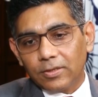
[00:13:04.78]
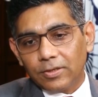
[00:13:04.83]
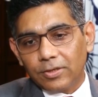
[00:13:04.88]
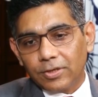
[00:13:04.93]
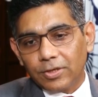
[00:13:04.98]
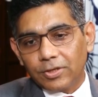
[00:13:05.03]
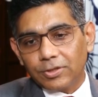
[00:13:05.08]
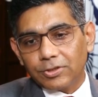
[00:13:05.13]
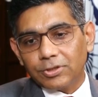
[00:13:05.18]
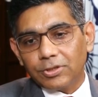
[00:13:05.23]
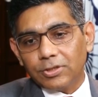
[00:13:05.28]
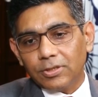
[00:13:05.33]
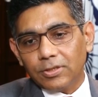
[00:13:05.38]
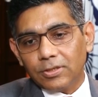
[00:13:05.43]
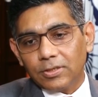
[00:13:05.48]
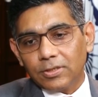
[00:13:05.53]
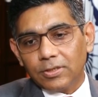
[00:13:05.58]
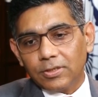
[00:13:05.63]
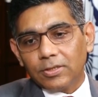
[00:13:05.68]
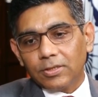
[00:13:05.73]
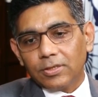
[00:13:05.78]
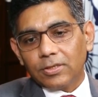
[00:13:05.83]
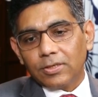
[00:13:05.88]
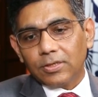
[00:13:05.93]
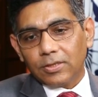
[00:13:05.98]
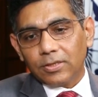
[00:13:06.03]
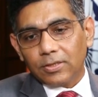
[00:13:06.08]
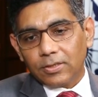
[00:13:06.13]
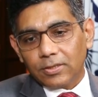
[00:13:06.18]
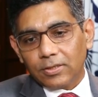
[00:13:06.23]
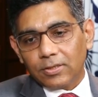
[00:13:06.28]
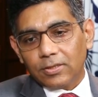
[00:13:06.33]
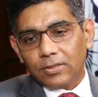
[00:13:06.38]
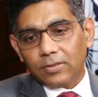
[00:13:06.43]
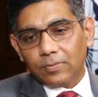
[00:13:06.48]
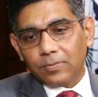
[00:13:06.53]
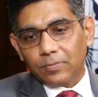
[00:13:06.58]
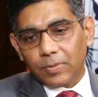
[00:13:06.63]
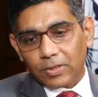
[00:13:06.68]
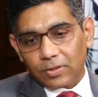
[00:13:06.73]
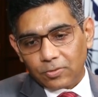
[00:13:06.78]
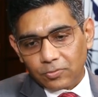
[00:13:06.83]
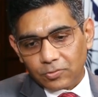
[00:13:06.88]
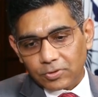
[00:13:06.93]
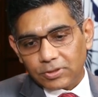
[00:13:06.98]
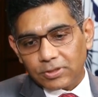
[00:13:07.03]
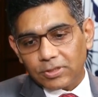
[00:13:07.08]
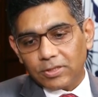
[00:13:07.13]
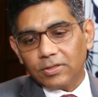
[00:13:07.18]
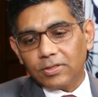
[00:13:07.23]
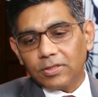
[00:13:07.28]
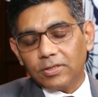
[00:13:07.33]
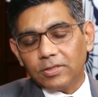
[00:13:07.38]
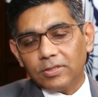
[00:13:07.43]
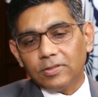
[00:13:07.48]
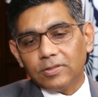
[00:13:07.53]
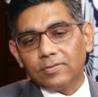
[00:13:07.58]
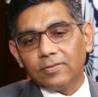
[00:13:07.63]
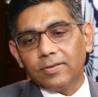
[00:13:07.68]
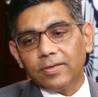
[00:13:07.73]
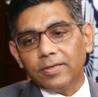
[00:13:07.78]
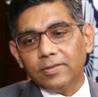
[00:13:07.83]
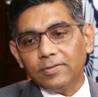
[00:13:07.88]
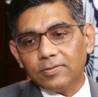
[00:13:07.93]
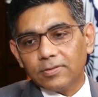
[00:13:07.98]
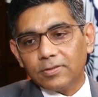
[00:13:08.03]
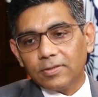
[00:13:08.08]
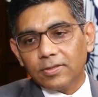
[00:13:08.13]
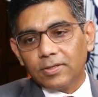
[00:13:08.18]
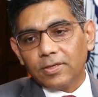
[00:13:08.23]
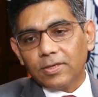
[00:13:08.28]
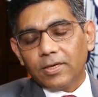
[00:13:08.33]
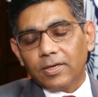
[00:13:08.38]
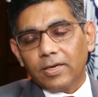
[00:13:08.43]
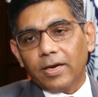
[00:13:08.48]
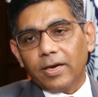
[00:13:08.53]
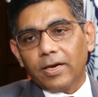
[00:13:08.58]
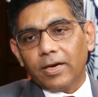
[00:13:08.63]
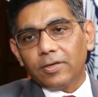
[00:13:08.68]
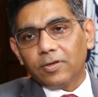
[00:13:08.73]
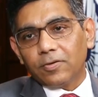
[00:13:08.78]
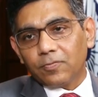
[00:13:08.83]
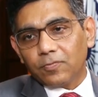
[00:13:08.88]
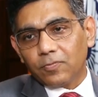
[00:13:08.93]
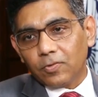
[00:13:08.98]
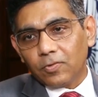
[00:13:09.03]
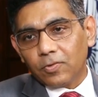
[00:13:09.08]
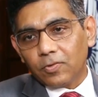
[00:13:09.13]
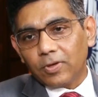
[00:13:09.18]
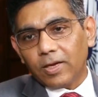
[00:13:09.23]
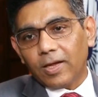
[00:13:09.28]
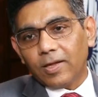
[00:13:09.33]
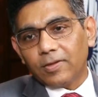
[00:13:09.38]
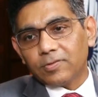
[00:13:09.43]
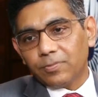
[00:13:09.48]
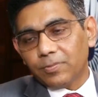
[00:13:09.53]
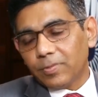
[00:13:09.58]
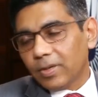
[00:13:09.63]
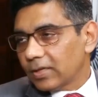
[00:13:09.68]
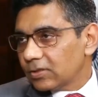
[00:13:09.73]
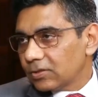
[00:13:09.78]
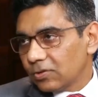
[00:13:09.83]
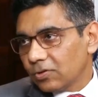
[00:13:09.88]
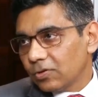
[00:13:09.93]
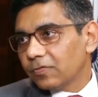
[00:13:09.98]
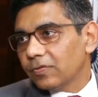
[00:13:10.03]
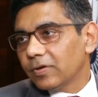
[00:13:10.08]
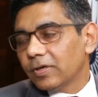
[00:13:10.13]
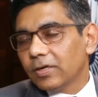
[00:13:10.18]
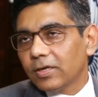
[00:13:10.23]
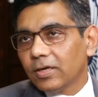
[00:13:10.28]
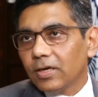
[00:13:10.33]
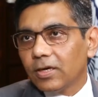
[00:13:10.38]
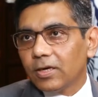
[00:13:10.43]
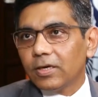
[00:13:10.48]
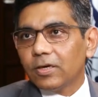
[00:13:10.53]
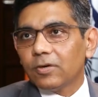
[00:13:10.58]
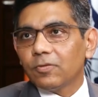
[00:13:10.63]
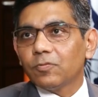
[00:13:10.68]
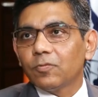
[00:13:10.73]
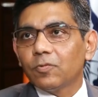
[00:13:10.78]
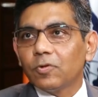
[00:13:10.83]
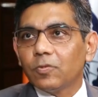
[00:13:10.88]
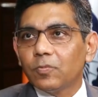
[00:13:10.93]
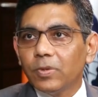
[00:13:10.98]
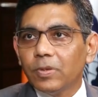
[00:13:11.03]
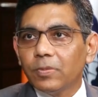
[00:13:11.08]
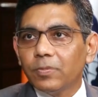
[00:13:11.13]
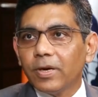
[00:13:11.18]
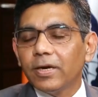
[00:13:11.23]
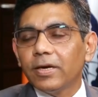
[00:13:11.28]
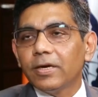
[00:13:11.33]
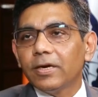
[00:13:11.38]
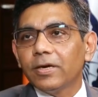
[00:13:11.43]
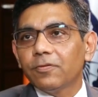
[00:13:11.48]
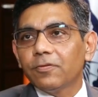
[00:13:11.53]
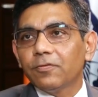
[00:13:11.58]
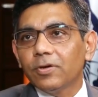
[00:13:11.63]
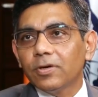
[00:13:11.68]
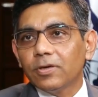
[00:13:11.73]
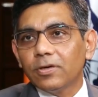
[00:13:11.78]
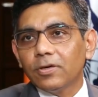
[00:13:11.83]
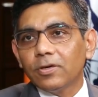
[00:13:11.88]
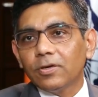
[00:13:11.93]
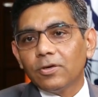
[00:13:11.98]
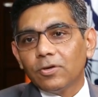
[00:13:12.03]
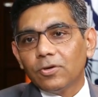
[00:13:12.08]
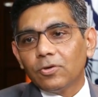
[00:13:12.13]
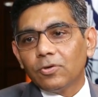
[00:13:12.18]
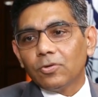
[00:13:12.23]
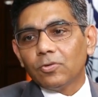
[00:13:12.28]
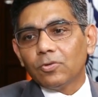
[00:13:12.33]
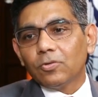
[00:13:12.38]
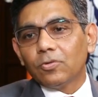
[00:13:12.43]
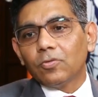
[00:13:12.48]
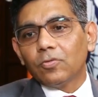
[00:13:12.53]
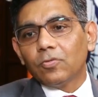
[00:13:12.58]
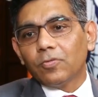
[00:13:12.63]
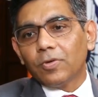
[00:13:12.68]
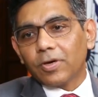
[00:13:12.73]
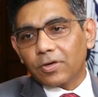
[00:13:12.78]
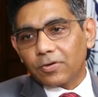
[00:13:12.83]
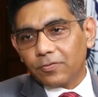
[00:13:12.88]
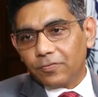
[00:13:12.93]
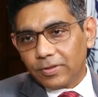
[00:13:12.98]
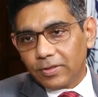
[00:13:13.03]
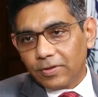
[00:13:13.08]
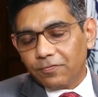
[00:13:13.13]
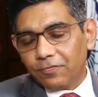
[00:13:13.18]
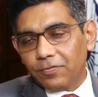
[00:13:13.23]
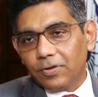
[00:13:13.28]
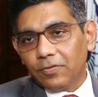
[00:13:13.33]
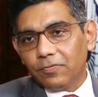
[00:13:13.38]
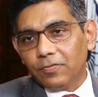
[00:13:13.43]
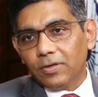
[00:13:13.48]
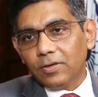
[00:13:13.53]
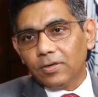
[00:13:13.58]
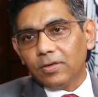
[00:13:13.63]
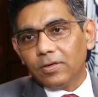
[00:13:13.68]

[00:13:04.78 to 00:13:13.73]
nurture but to strengthen these links, and therefore as Ambassador of India it would be my endeavor to work with everyone